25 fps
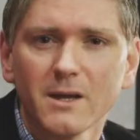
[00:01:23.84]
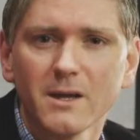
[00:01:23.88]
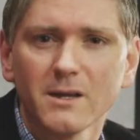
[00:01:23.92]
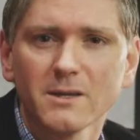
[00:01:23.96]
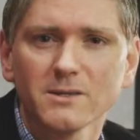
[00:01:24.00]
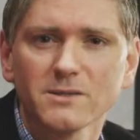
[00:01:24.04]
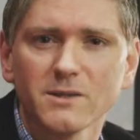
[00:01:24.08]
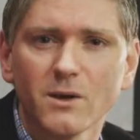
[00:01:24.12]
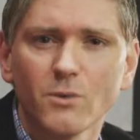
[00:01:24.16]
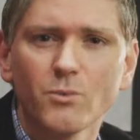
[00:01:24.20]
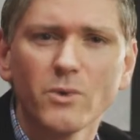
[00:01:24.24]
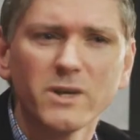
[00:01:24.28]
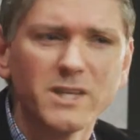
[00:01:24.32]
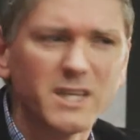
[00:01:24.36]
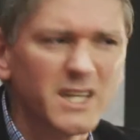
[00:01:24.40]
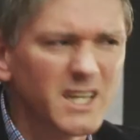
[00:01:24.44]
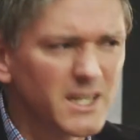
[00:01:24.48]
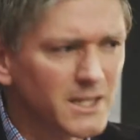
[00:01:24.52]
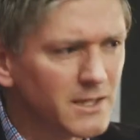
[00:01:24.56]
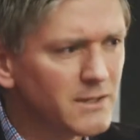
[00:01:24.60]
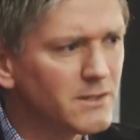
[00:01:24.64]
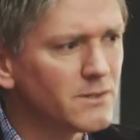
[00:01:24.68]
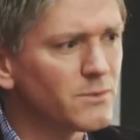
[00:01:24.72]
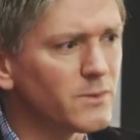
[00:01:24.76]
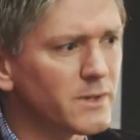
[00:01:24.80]
So when you get
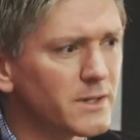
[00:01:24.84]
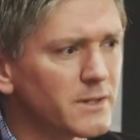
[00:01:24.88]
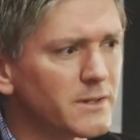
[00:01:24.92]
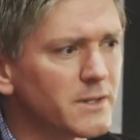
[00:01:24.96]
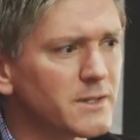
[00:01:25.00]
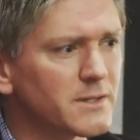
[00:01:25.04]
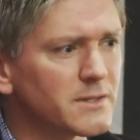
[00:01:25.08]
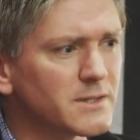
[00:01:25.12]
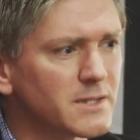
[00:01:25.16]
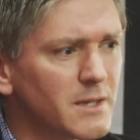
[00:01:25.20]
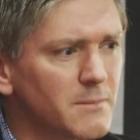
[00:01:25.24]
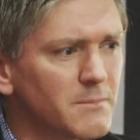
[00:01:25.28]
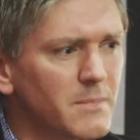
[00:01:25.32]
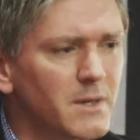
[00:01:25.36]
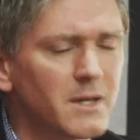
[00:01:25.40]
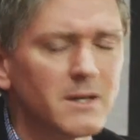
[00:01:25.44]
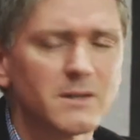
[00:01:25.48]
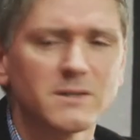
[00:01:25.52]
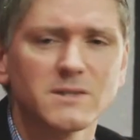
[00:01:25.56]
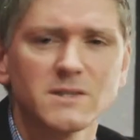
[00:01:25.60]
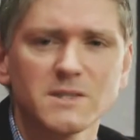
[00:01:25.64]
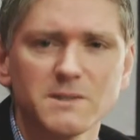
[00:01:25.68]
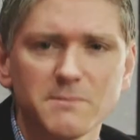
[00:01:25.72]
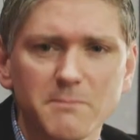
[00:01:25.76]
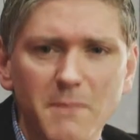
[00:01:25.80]
into it, there's some
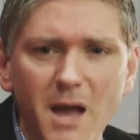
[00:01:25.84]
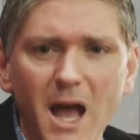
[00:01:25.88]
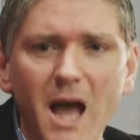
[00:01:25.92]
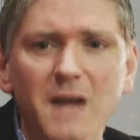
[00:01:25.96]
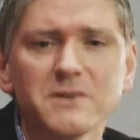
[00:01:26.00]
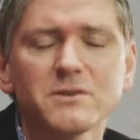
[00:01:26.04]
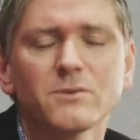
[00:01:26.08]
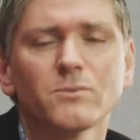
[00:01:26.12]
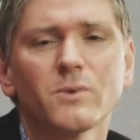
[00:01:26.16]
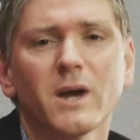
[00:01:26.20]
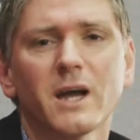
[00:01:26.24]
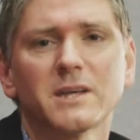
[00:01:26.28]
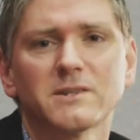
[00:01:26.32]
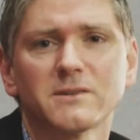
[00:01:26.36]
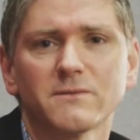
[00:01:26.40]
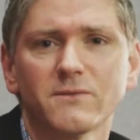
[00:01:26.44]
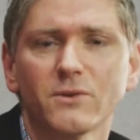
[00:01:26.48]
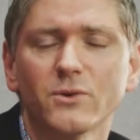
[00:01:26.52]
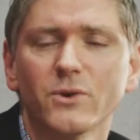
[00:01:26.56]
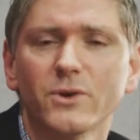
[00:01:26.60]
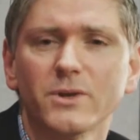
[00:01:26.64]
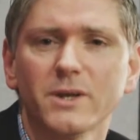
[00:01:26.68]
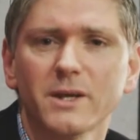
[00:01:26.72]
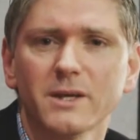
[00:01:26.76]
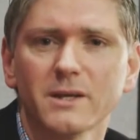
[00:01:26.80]
smarter ways of
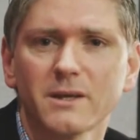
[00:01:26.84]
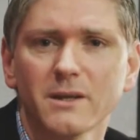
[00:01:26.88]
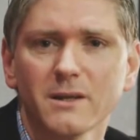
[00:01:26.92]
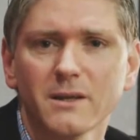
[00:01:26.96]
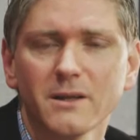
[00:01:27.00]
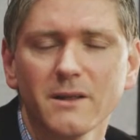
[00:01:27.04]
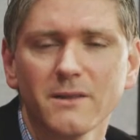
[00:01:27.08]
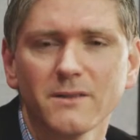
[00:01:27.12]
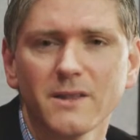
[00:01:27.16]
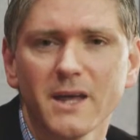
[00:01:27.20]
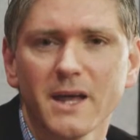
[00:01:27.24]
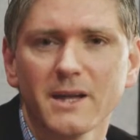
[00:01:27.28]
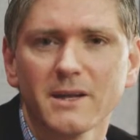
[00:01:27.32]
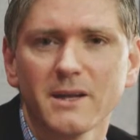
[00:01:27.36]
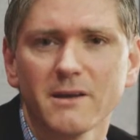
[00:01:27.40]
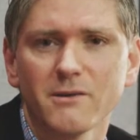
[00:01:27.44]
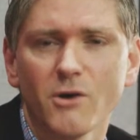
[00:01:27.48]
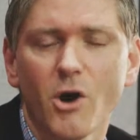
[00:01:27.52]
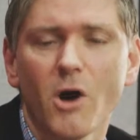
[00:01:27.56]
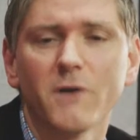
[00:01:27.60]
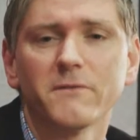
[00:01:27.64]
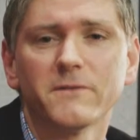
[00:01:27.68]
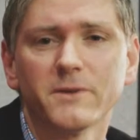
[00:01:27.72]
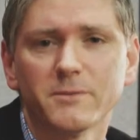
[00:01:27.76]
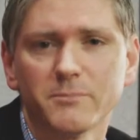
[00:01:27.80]
learning that are
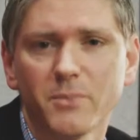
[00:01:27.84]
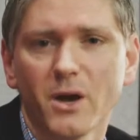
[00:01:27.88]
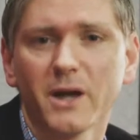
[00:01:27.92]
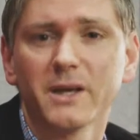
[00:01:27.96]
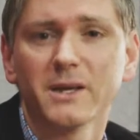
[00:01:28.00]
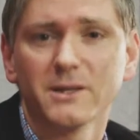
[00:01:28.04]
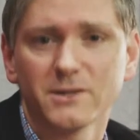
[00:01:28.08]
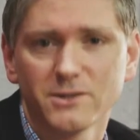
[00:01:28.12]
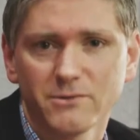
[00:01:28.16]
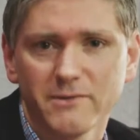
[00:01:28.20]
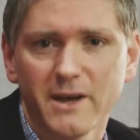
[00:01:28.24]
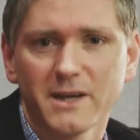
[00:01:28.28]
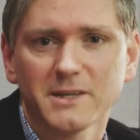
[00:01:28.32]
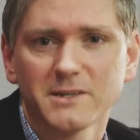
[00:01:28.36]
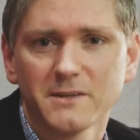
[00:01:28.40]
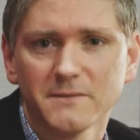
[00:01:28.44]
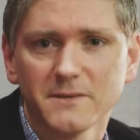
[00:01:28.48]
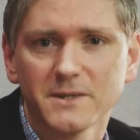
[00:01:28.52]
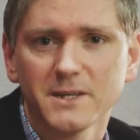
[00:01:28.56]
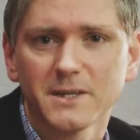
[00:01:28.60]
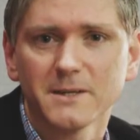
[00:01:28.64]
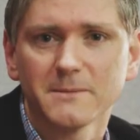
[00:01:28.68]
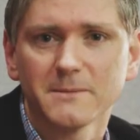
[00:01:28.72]
offered by interactivity.